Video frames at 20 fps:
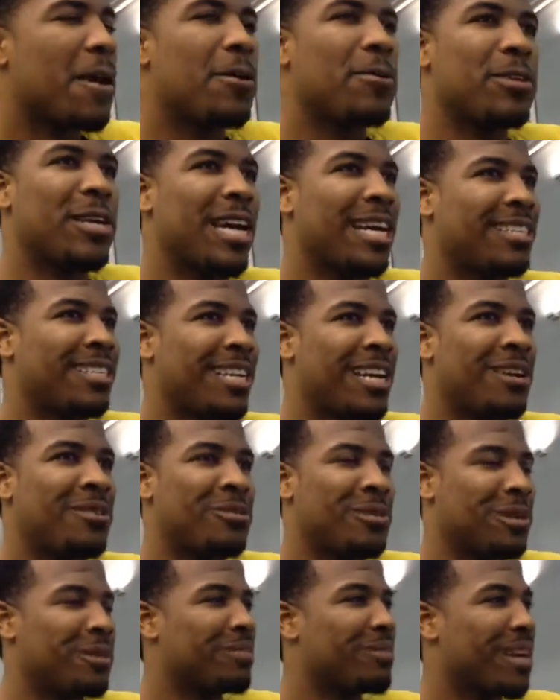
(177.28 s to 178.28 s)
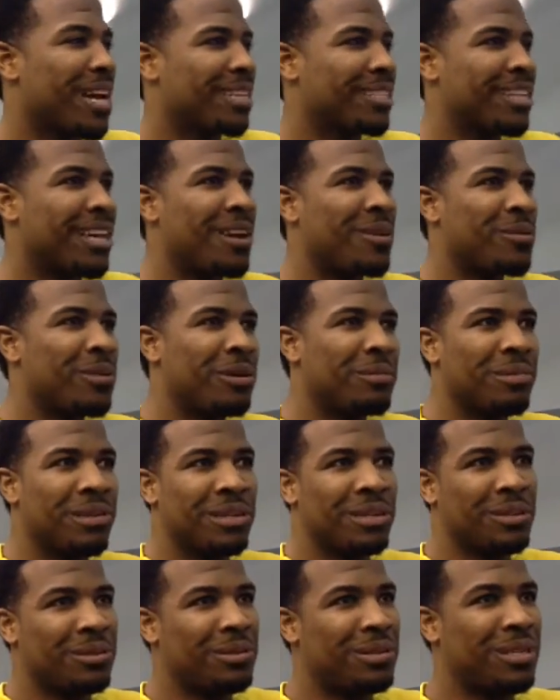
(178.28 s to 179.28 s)
Or? Oh yeah, I chatted with him. I chatted with him a
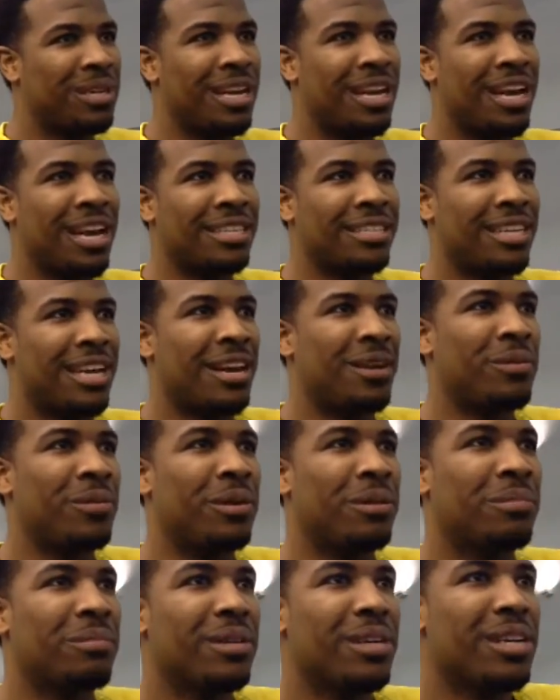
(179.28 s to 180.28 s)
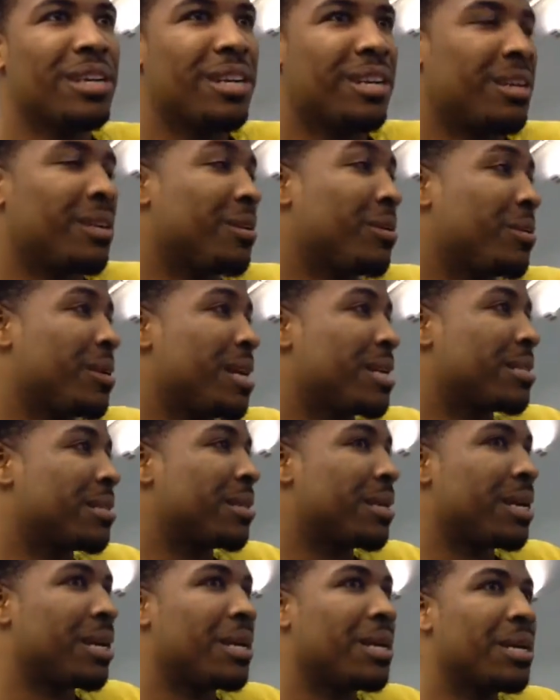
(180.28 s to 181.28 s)
little today. I chatted with him a little
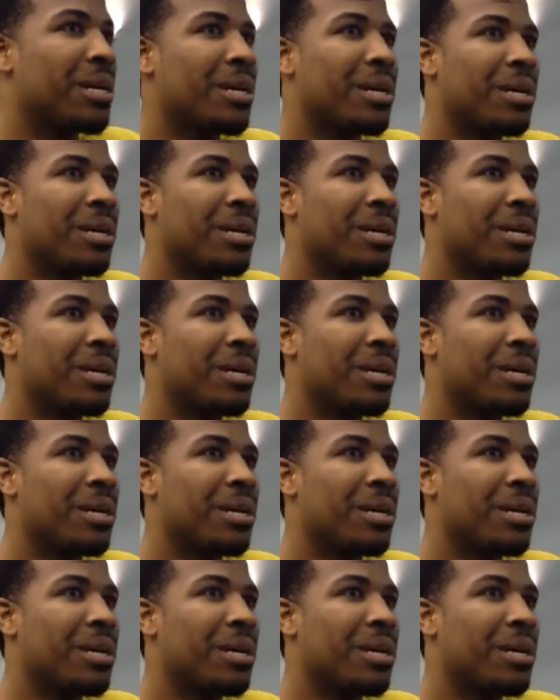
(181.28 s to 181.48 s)
yesterday.